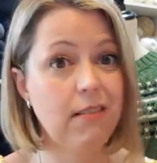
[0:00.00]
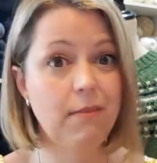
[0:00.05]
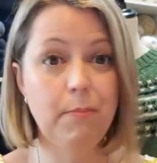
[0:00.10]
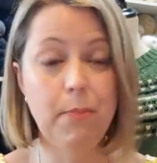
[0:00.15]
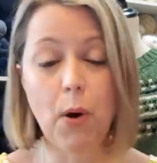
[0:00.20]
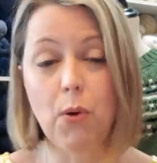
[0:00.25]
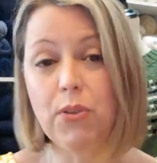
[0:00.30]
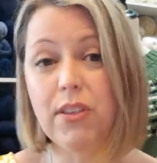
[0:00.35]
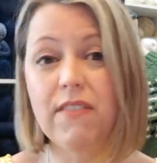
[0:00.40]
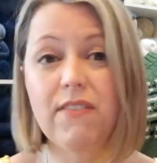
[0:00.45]

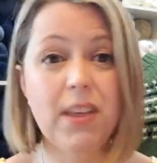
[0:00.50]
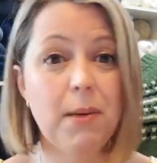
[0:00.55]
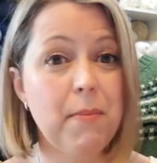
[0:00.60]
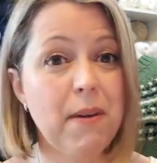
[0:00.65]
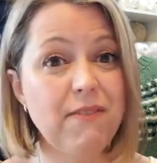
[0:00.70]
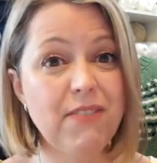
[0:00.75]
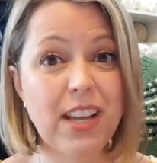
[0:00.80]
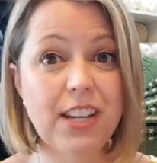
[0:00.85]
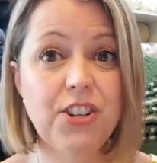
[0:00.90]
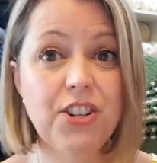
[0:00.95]
both of them
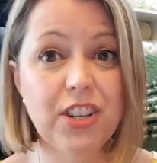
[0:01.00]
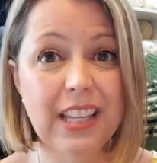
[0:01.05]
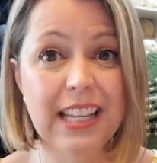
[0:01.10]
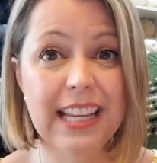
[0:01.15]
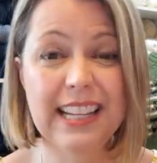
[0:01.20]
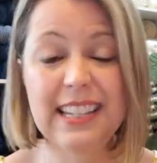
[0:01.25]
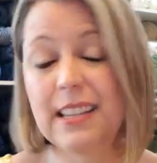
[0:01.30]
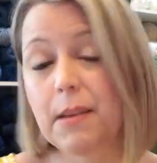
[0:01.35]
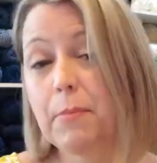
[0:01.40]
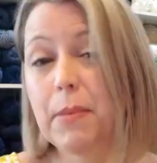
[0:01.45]

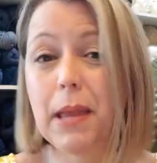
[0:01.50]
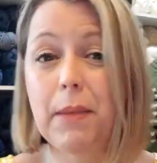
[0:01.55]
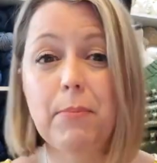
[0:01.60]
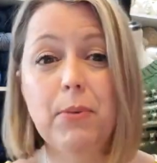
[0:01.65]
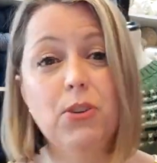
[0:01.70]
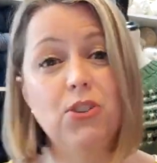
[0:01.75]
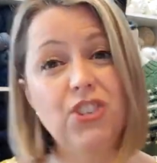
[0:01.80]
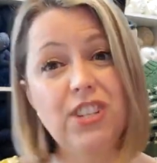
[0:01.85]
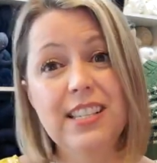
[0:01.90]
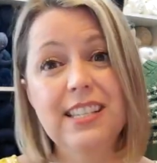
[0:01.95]
eventually. Some
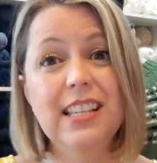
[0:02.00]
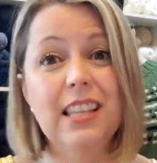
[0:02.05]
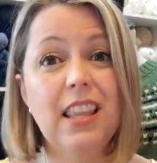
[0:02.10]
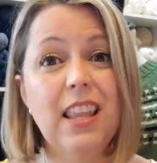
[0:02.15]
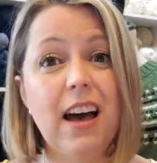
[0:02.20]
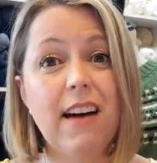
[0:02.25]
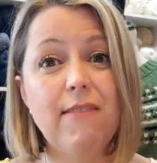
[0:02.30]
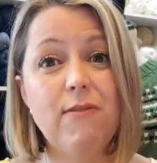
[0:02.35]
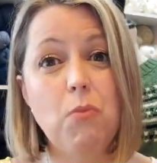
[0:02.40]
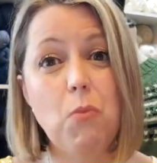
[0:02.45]
people just
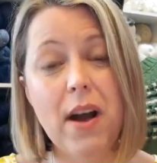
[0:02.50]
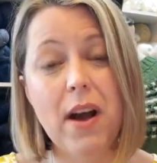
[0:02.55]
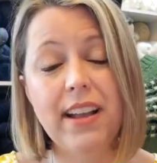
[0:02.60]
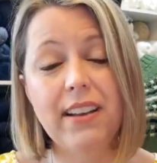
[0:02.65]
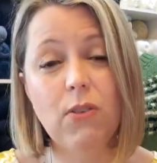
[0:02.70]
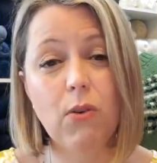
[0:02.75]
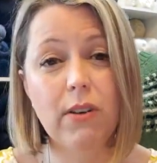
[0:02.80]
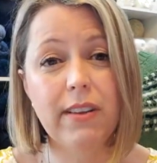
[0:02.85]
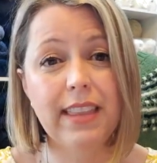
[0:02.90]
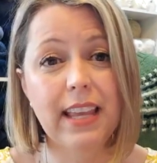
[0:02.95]
love
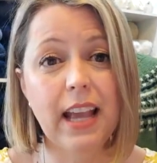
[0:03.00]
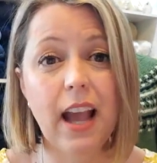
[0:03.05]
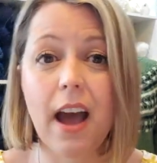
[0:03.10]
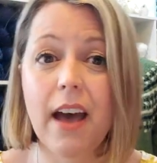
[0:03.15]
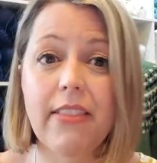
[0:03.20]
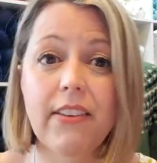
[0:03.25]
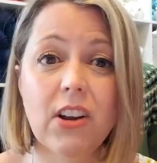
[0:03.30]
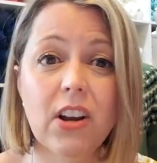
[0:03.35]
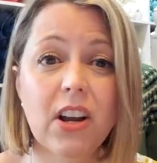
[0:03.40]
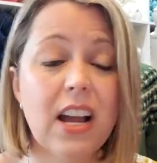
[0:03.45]
one or the
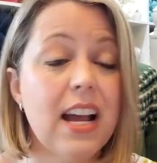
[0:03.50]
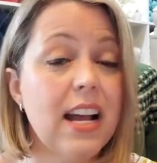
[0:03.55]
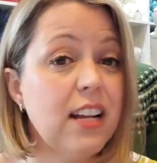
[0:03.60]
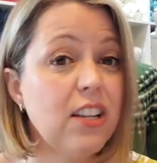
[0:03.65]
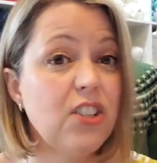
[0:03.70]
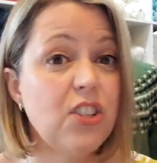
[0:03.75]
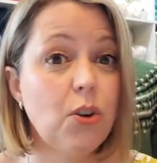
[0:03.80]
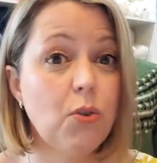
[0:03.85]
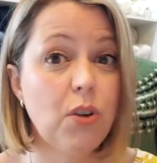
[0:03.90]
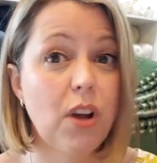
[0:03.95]
other.
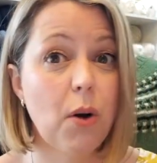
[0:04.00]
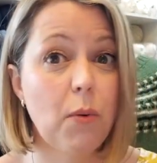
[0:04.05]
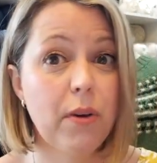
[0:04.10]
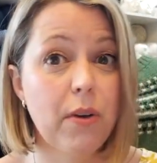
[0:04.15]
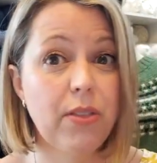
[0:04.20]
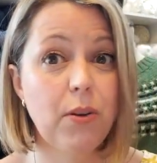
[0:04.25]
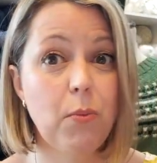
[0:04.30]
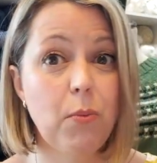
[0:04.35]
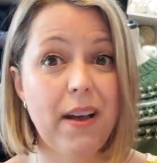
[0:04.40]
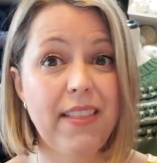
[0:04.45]
So go
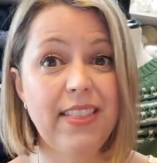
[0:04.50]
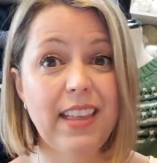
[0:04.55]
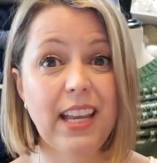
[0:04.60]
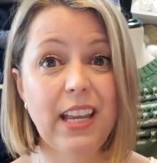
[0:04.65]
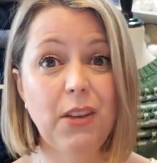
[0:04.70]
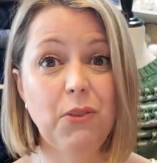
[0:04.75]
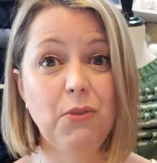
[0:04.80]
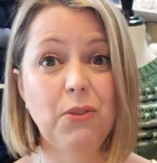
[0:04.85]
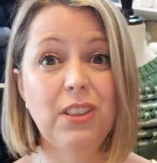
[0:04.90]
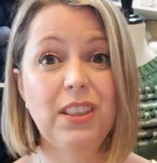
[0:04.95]
with the one that
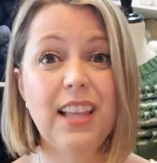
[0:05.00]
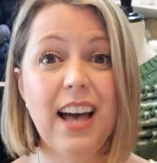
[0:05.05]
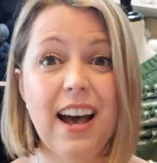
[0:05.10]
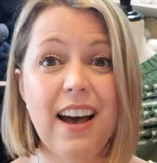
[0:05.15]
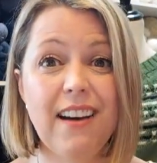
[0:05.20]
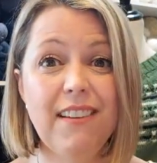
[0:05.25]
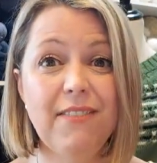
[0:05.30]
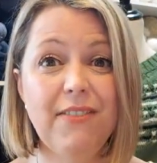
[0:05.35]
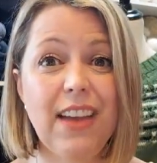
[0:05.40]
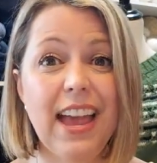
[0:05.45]
you
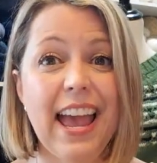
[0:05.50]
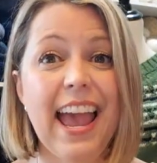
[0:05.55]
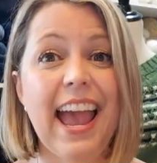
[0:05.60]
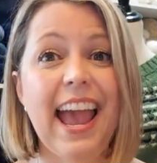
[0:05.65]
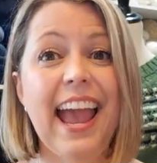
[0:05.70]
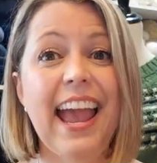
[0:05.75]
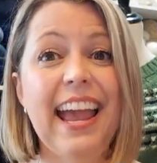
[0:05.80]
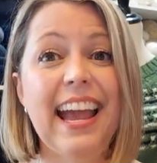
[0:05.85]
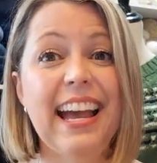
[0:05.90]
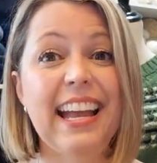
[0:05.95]
love.
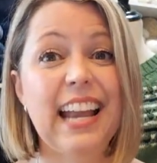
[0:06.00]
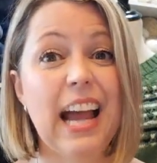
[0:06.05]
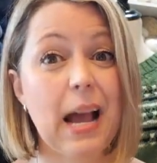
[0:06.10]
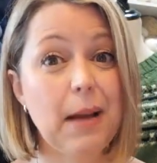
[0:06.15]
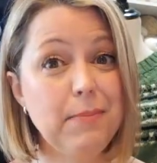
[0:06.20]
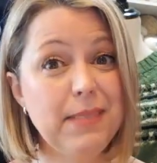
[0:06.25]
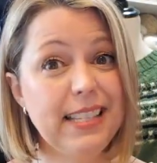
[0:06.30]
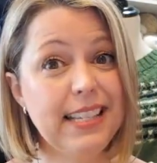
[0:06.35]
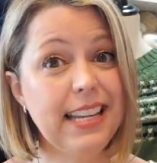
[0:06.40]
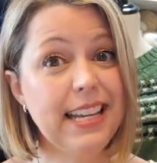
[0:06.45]
And
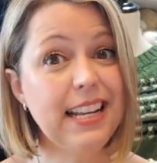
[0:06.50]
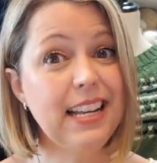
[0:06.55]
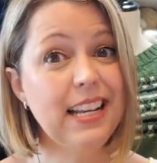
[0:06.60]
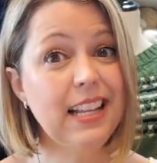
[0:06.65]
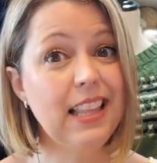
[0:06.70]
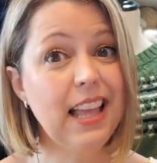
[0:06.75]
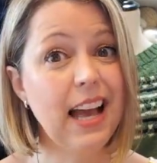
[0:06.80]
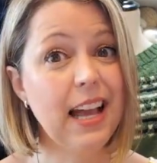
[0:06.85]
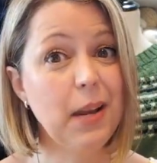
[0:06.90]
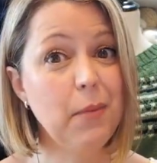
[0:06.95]
I'm seeing
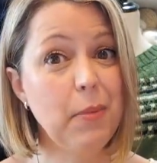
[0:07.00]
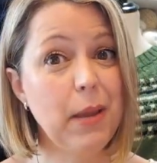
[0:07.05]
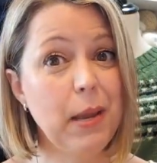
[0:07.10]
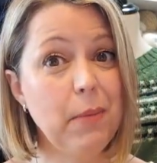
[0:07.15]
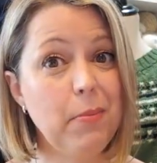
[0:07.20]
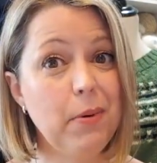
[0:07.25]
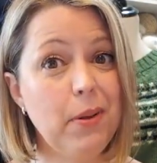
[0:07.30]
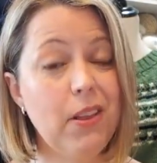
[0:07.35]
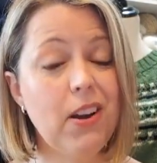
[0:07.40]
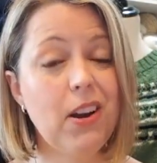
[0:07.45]
a lot of
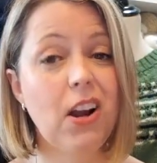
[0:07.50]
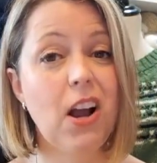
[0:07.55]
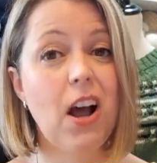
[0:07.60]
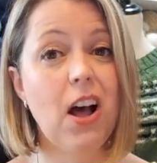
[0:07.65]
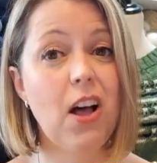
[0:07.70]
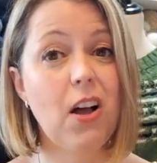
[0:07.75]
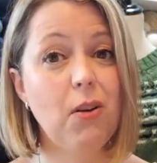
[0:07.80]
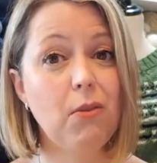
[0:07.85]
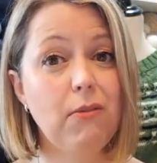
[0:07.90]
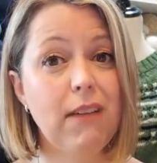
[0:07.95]
people are
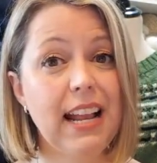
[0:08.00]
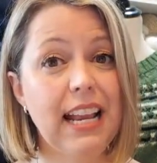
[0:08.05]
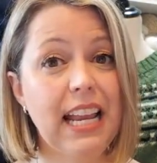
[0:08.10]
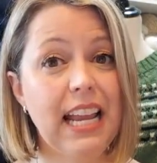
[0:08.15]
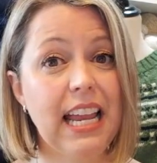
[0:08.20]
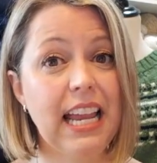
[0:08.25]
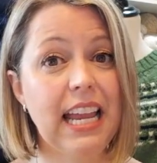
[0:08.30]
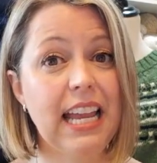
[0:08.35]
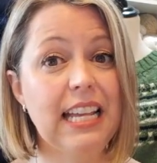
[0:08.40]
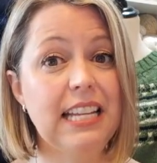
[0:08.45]

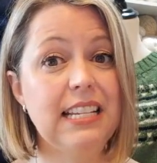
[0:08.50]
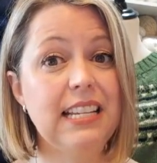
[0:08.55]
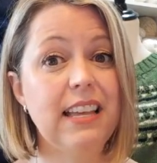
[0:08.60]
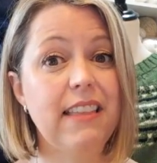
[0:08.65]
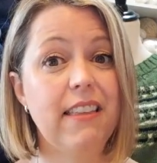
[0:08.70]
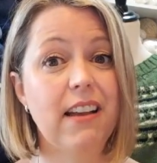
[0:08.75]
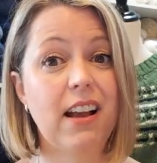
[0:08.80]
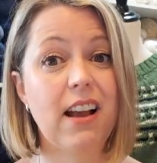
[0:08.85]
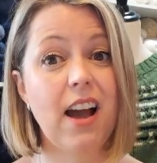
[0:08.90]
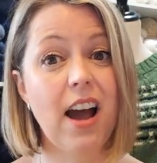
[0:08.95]
already into
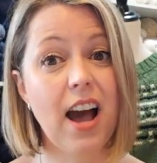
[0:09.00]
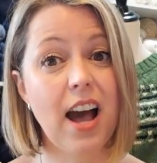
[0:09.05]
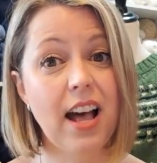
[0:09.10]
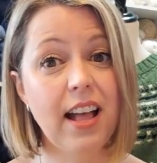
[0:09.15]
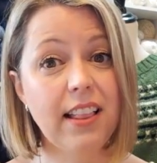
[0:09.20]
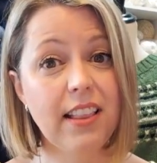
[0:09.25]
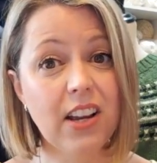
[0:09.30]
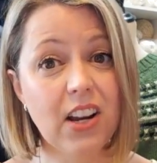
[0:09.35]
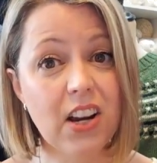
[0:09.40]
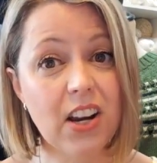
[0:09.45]
the
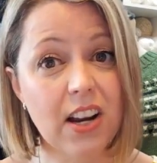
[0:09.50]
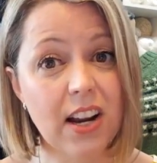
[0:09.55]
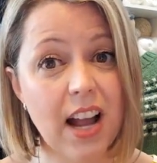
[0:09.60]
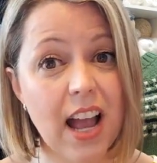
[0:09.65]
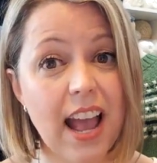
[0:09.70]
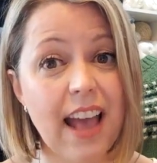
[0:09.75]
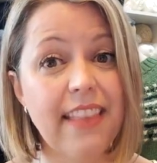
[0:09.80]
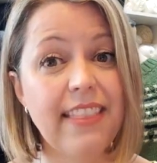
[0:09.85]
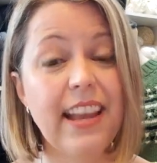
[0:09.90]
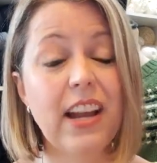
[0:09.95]
color.
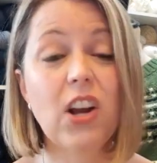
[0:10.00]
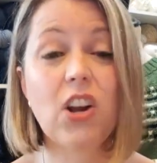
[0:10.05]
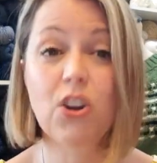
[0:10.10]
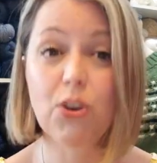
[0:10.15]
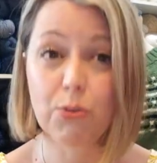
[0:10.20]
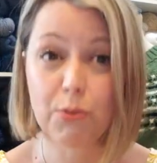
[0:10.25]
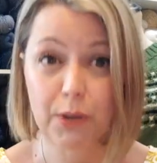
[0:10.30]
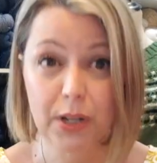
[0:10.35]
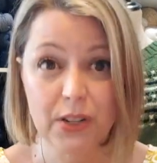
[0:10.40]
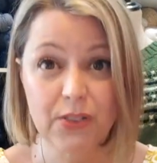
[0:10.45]
They're
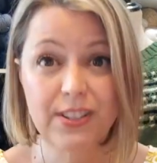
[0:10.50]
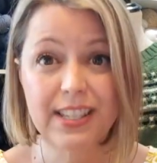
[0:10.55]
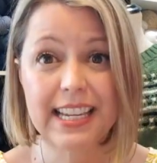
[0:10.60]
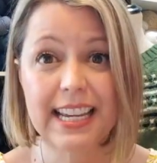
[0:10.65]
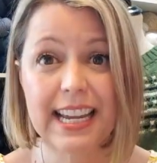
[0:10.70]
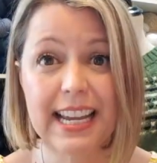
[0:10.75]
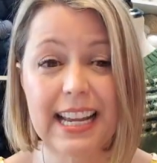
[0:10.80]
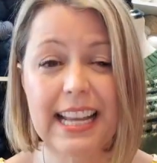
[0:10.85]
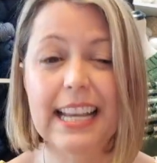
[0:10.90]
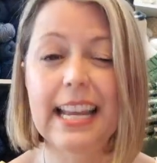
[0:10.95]

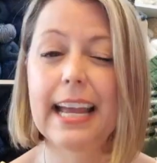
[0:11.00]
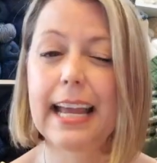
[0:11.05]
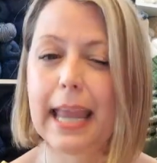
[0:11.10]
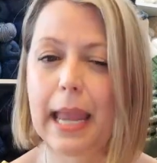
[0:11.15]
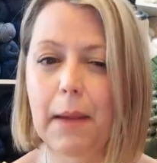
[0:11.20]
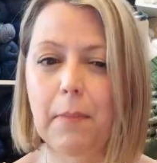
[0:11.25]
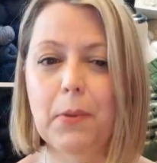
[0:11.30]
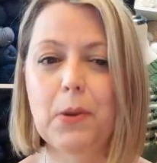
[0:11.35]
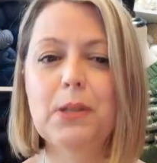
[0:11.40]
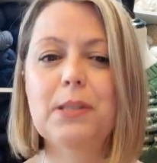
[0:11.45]
cruising. Knit
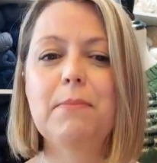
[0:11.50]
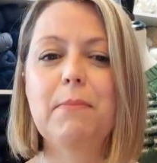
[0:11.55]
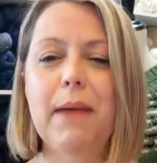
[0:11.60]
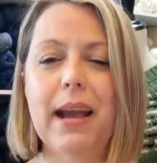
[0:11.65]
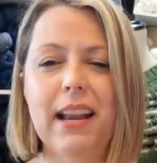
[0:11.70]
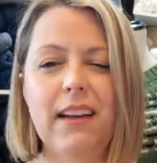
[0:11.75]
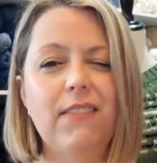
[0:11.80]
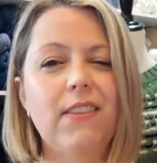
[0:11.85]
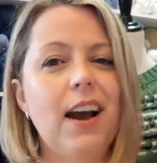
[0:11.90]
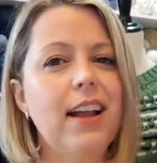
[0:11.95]
campers
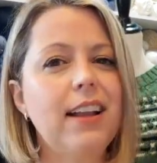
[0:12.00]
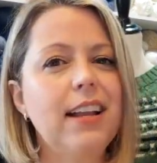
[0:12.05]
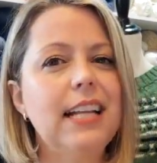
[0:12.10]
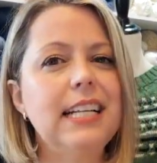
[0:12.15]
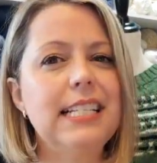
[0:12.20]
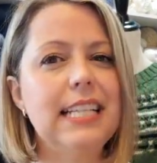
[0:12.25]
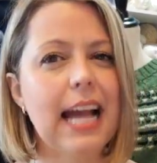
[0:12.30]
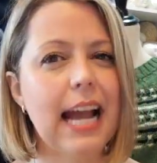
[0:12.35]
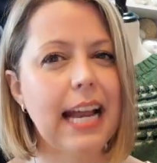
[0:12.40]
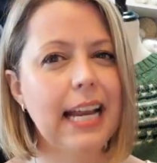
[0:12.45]
might have gotten a
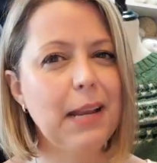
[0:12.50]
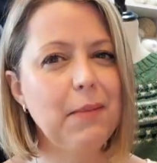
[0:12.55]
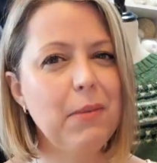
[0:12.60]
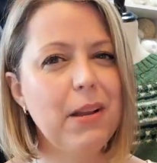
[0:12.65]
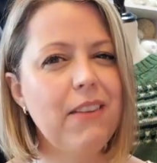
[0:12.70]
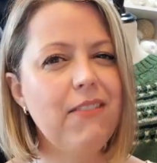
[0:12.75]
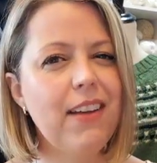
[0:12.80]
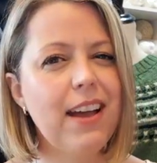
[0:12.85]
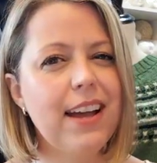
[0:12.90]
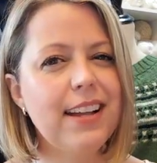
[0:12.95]
tiny bit
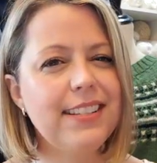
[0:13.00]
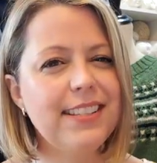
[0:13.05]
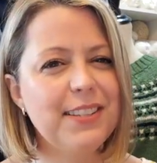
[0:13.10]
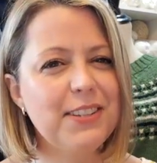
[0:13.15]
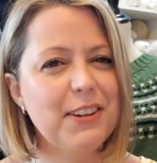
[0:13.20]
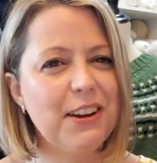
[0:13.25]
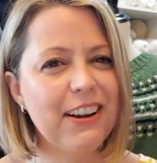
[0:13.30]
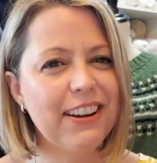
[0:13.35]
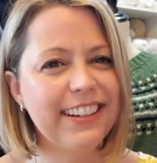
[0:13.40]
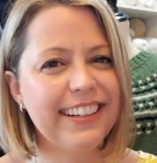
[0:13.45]
of a head
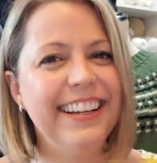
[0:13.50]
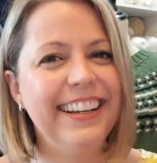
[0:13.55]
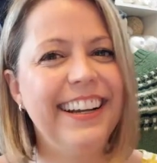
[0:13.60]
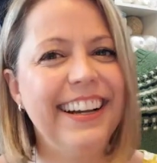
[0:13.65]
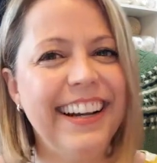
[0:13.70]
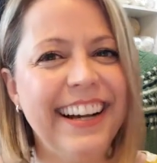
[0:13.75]
start.